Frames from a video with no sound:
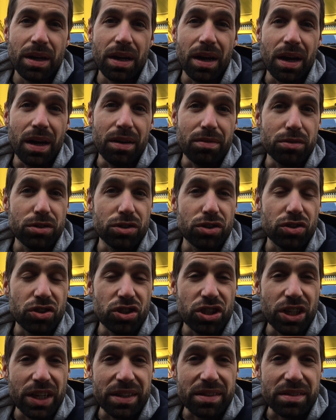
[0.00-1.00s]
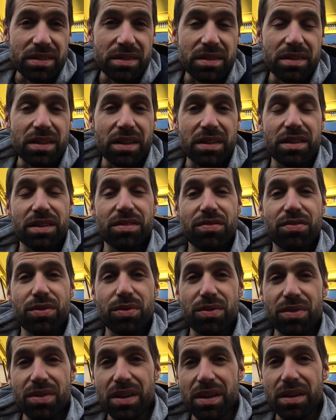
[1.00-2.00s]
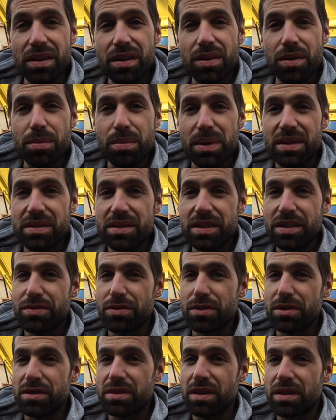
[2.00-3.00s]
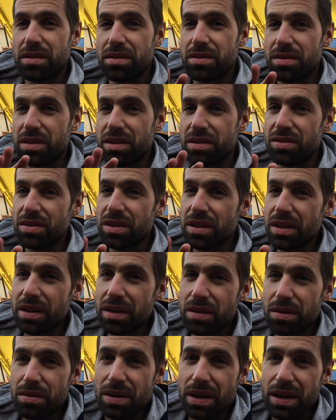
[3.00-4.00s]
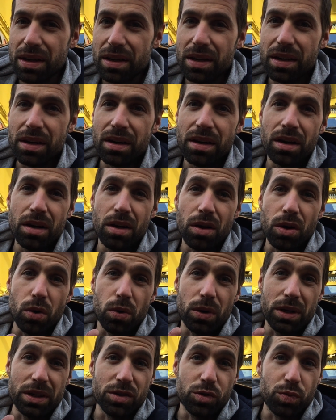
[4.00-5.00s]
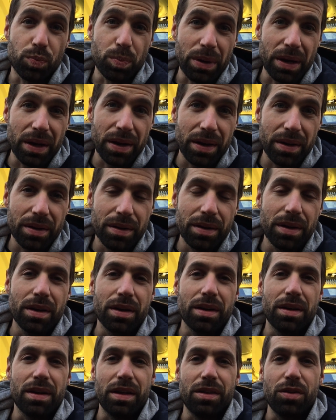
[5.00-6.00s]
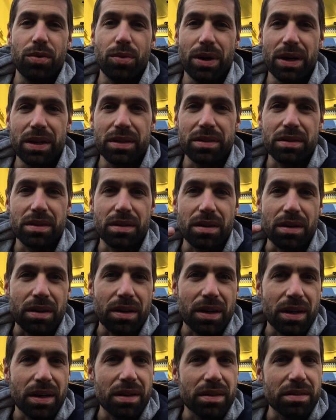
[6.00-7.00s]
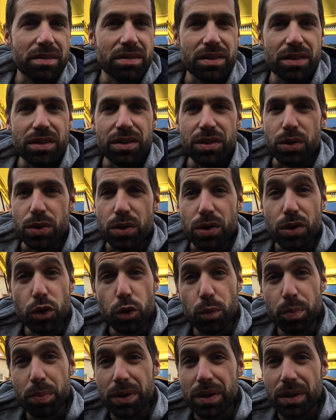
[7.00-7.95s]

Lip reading: I would suggest that if you think your mass airflow sensor is reading incorrectly or it's bad, that you ask around your group